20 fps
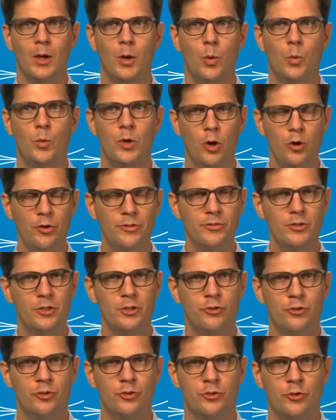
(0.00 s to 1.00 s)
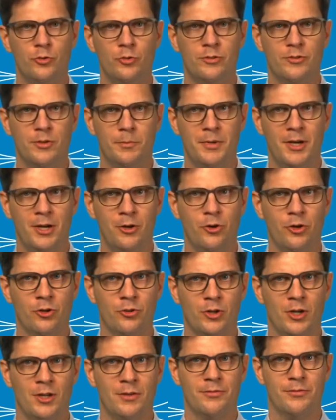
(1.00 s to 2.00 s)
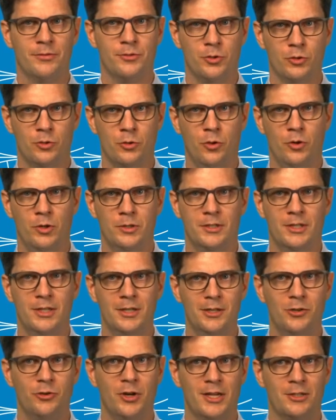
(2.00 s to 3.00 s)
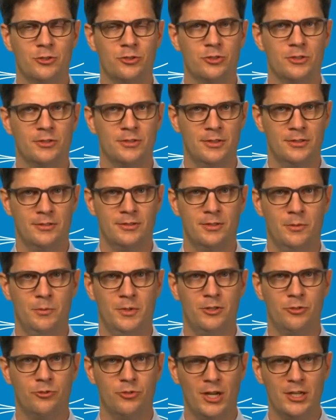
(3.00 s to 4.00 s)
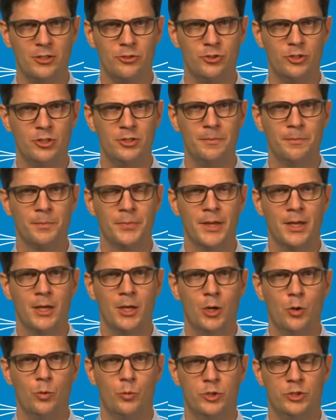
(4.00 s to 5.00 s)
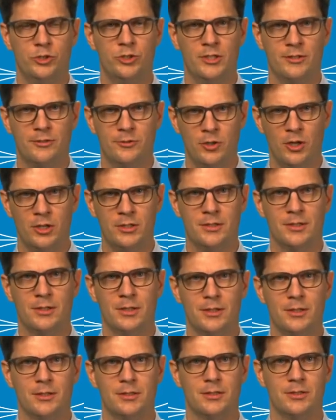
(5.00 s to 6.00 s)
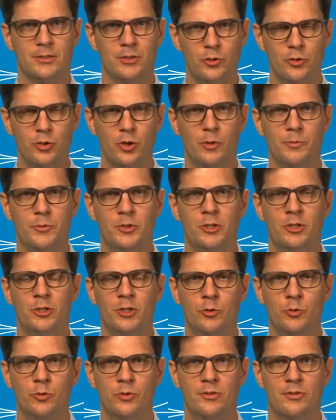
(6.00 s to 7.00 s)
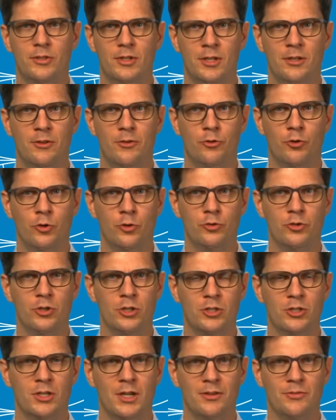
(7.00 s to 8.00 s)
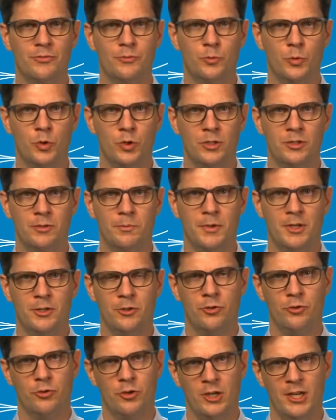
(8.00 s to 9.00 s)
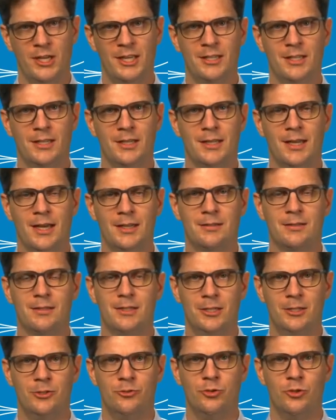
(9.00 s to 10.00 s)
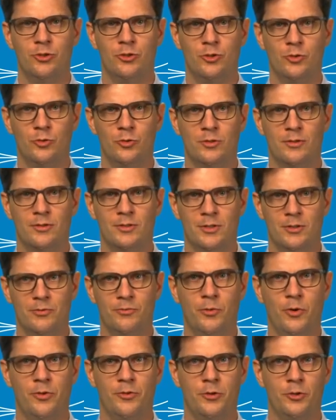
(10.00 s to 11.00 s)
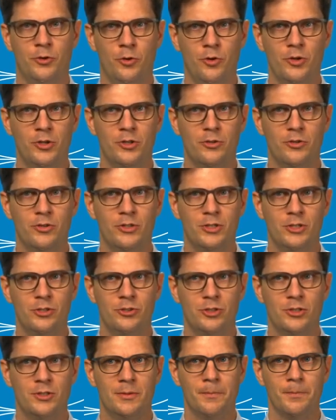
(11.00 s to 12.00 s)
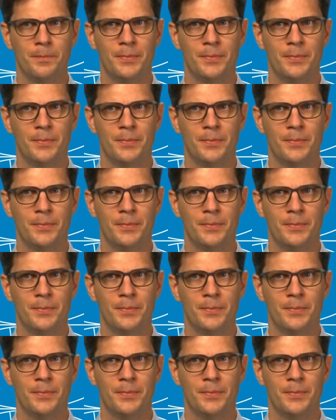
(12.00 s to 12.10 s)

We also introduced a paragraph so-called interaction system and structure, which is not so commonly used in the Rotorcraft world, but it already got introduced for the yawing condition.